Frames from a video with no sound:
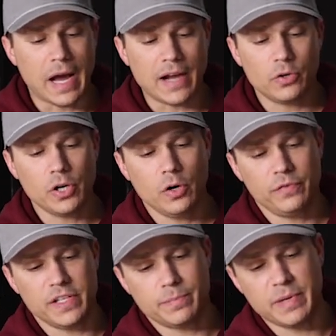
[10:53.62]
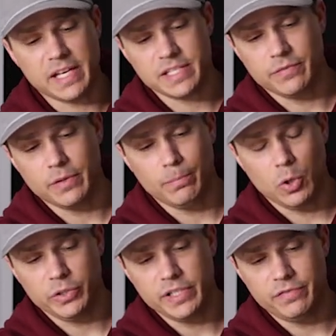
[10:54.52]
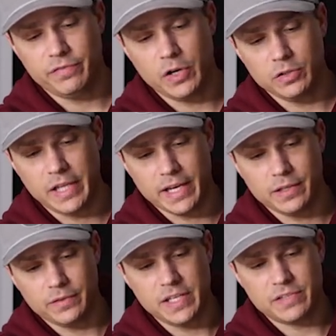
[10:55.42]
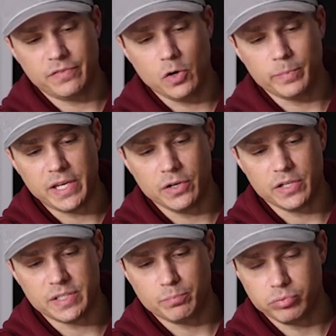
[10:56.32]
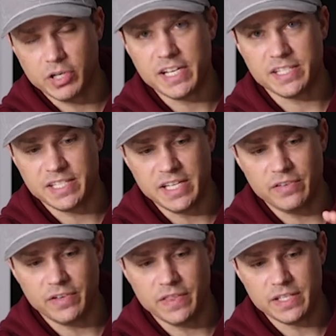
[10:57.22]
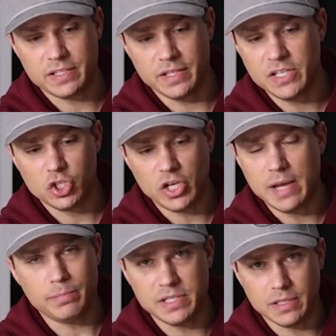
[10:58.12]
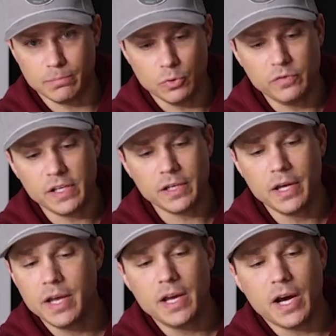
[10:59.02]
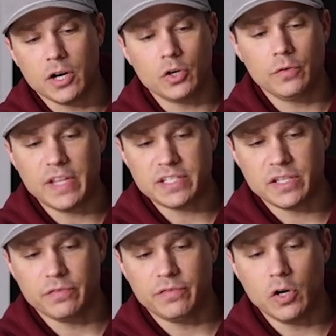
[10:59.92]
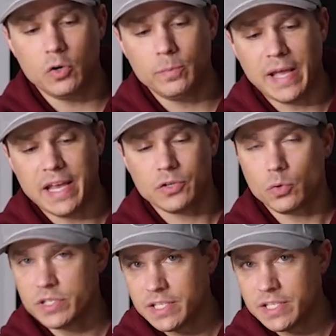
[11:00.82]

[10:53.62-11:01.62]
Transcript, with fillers: I don't know if it's because of the molded foam, like this foam here is pretty stiff and this shape isn't moving. I don't know if that's the foam and or